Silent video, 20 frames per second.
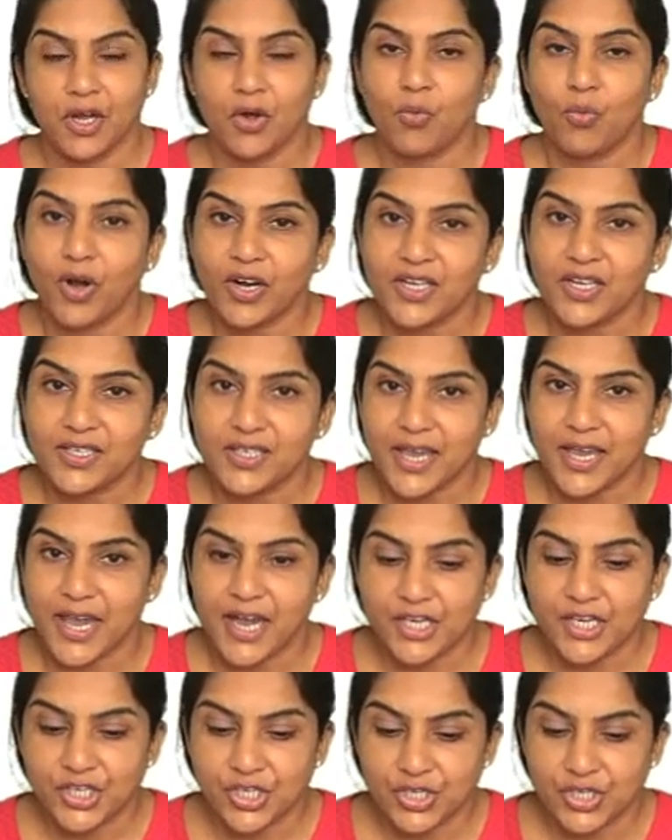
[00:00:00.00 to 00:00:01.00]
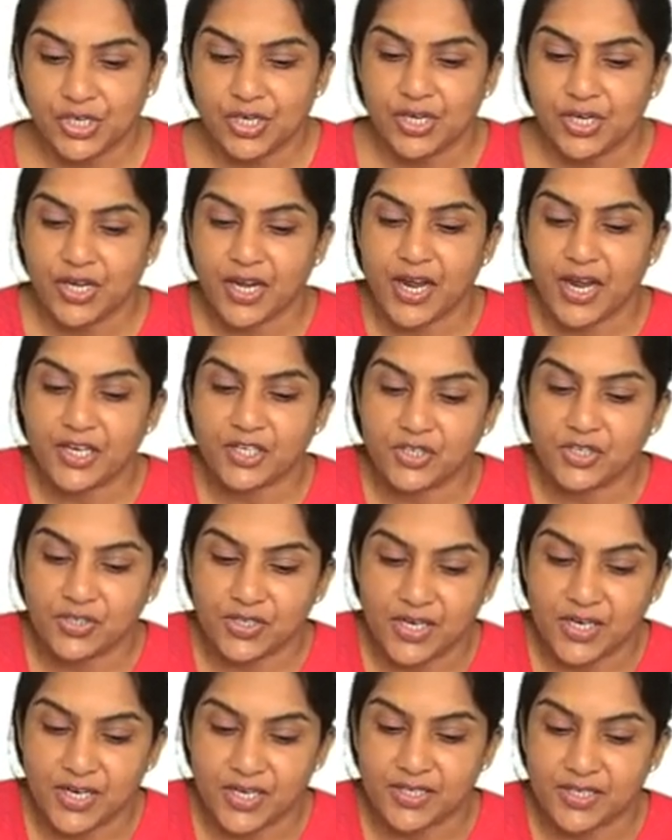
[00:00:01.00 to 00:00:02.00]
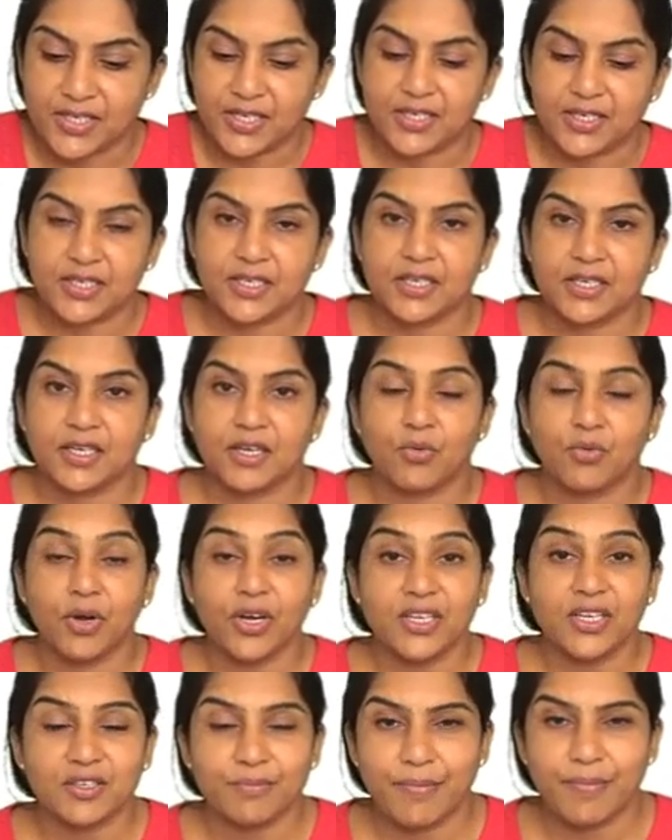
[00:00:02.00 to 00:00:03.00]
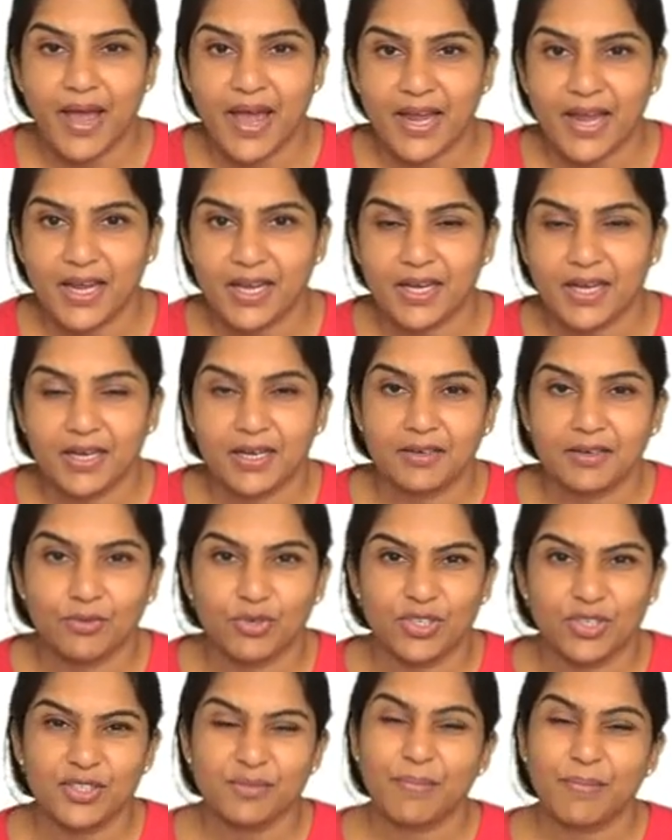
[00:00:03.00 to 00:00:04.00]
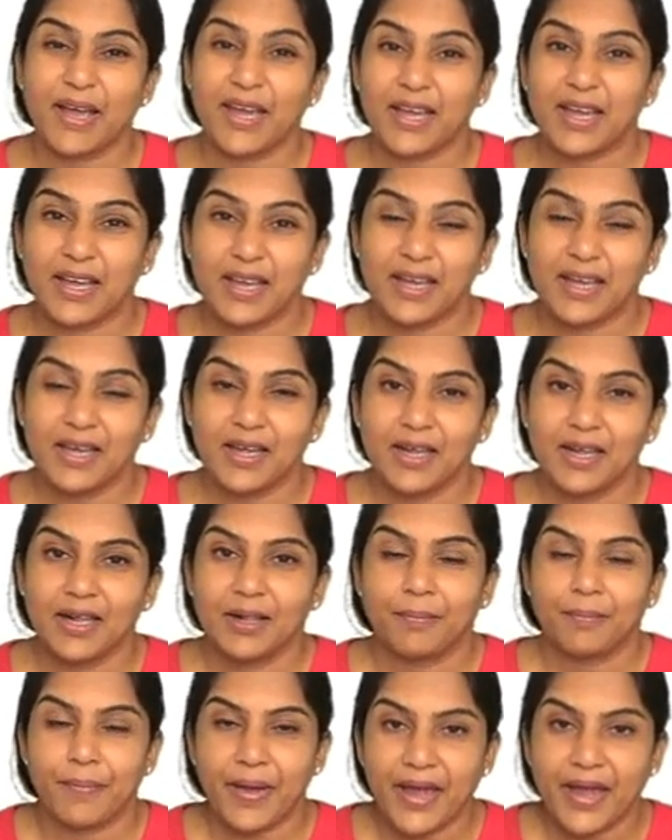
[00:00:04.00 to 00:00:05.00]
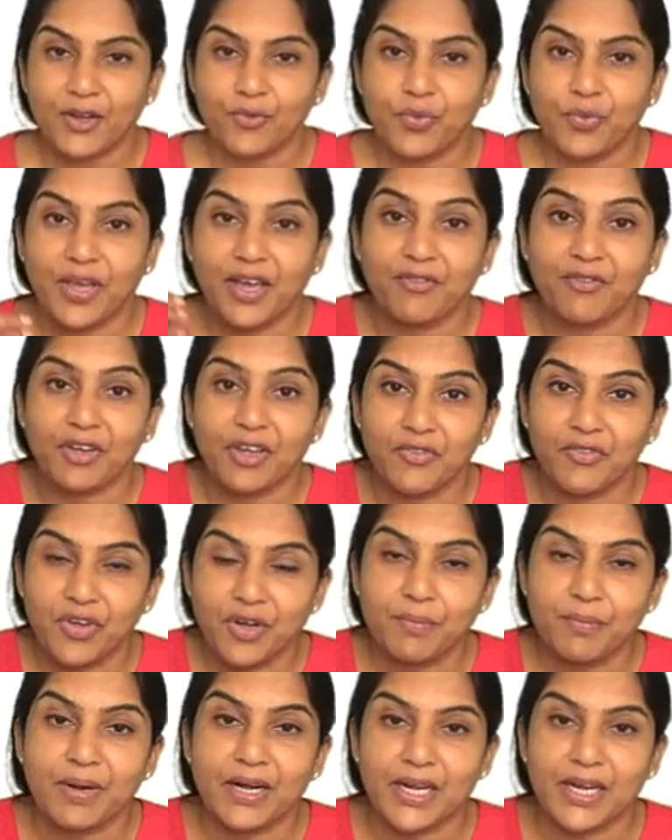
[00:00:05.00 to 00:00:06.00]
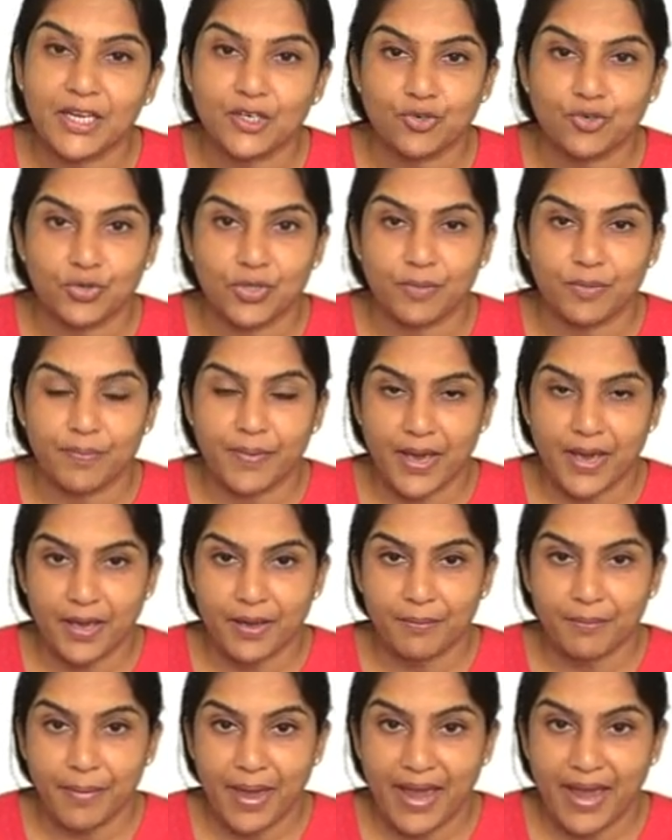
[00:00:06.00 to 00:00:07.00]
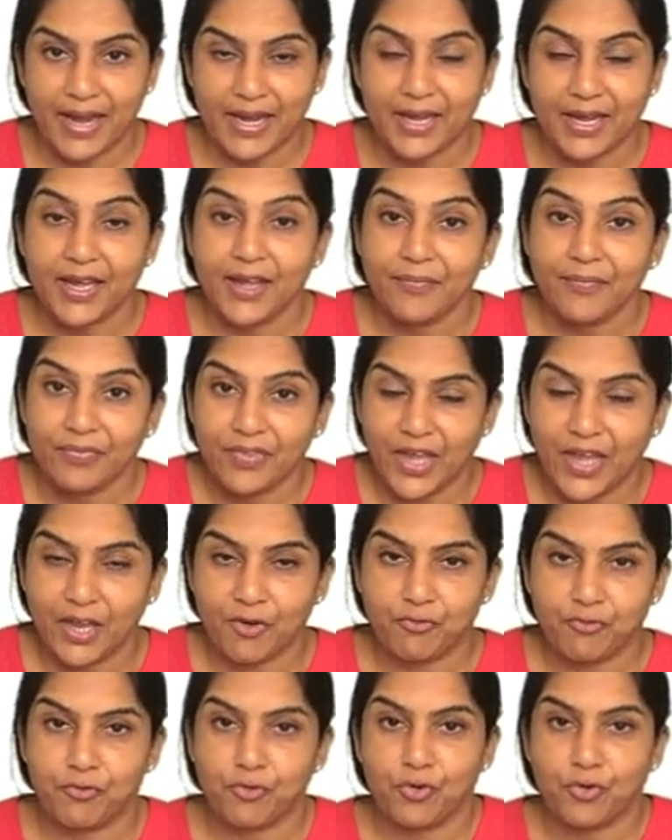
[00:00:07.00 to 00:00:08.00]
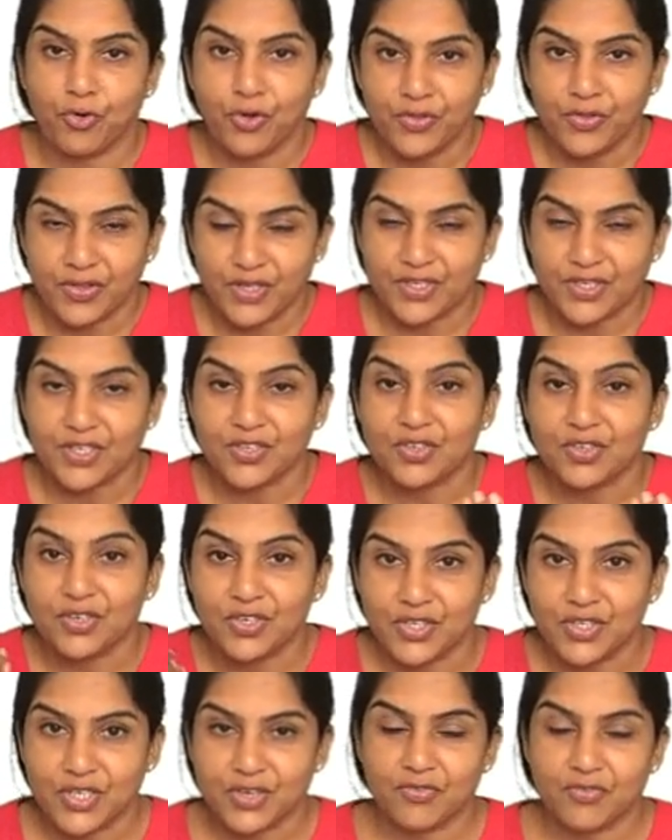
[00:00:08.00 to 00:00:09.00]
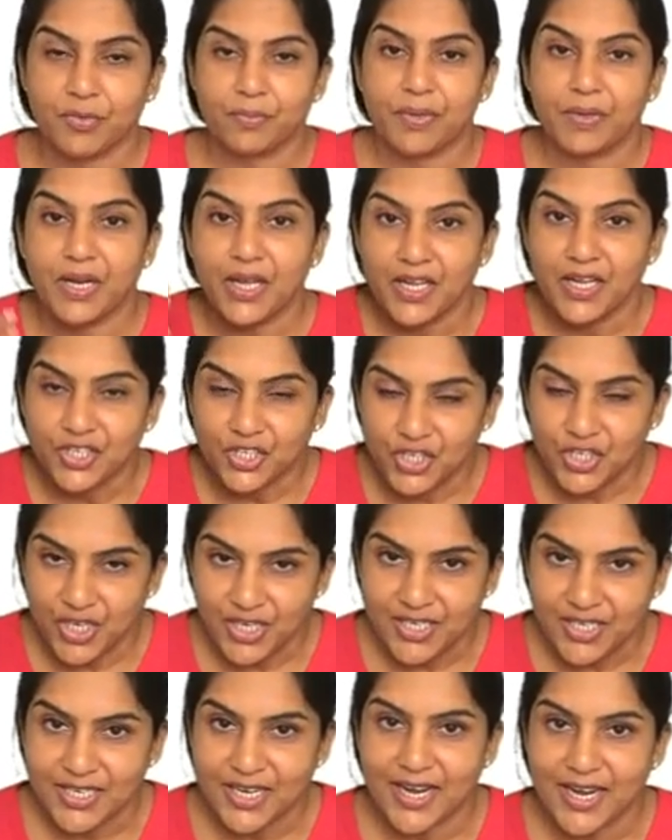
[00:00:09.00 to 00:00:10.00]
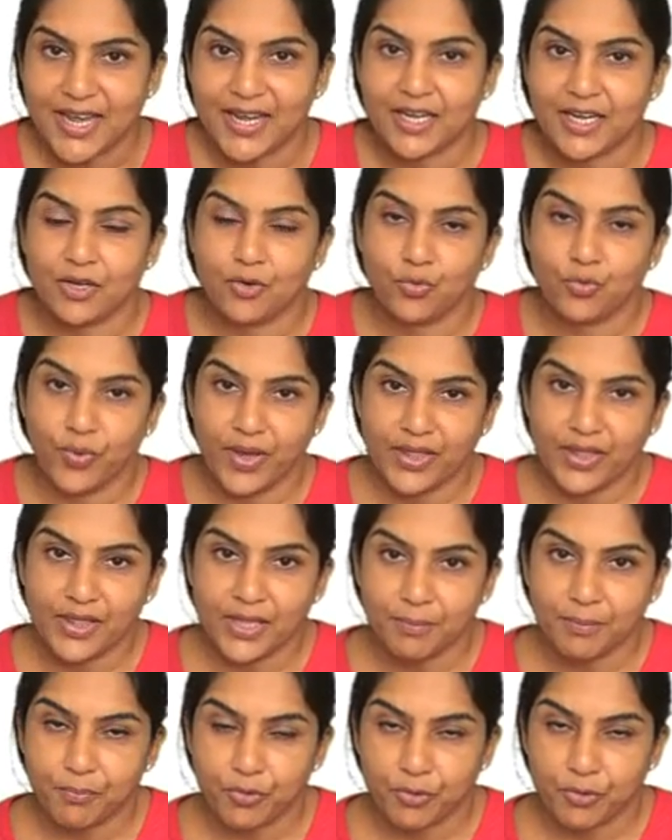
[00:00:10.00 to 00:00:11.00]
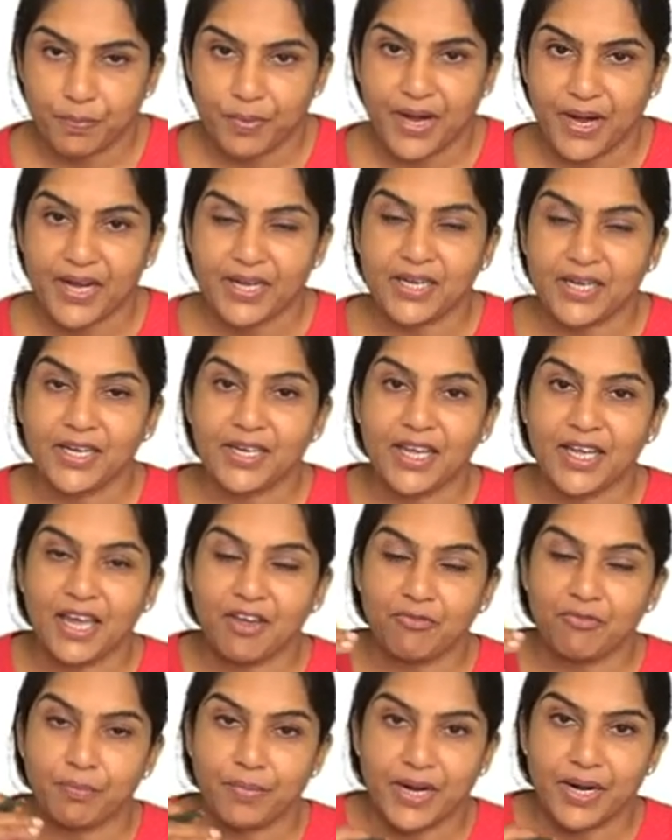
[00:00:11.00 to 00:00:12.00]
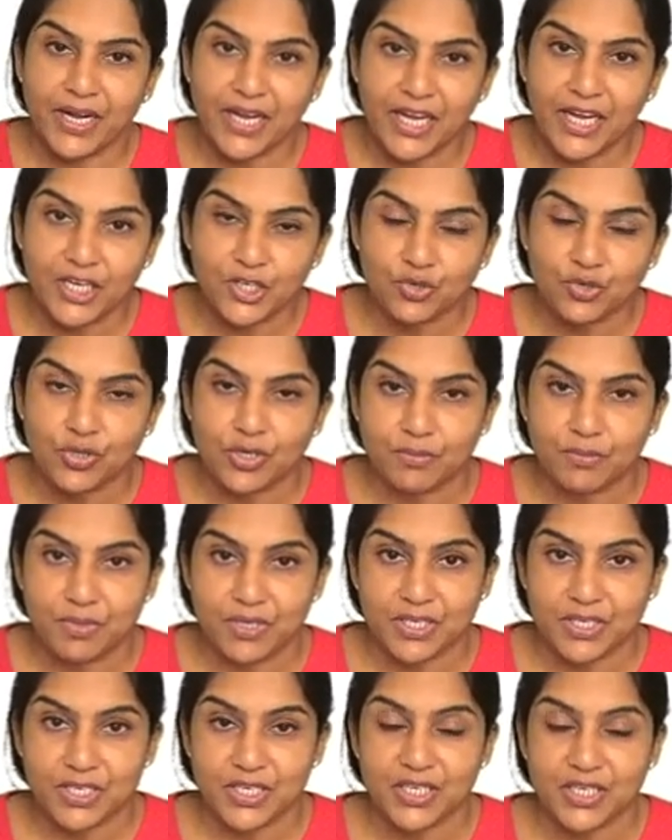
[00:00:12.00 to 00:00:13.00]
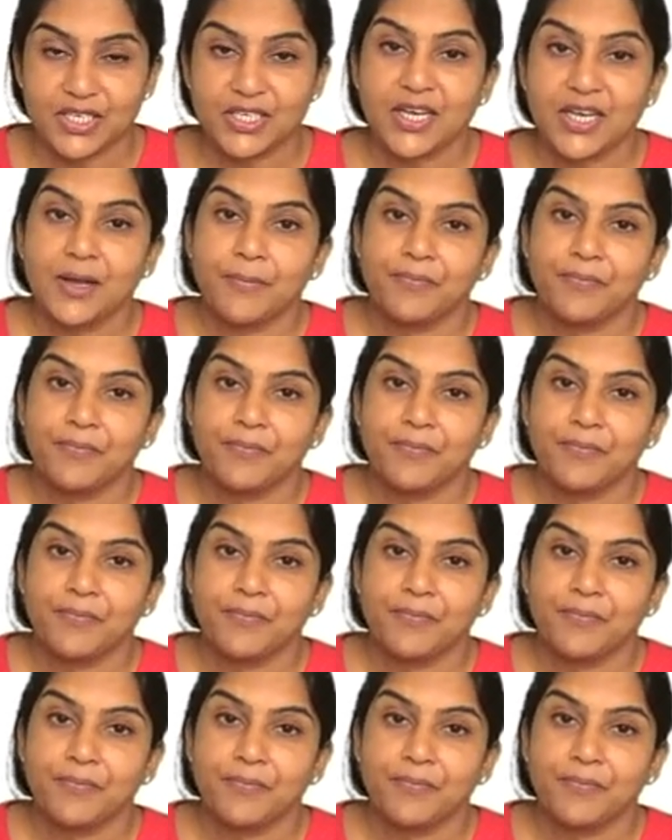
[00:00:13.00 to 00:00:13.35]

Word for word: What is cash? Cash is an asset. What is bank? What is bank? Bank, we have given money to the ba bank. Therefore, this is receivable. Just like when the proprietor gave money to the business,